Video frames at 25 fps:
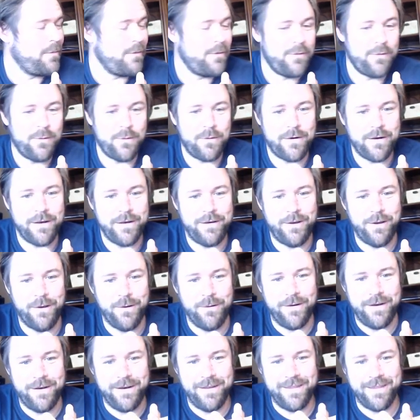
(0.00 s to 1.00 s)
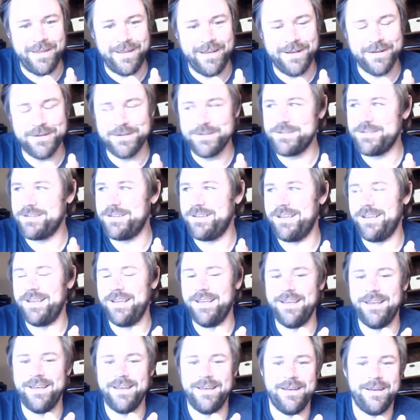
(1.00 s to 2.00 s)
before I do anything else.
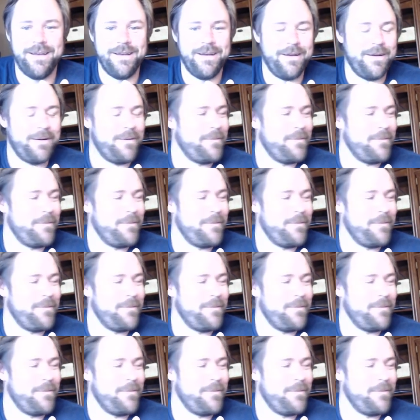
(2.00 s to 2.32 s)
I see you um,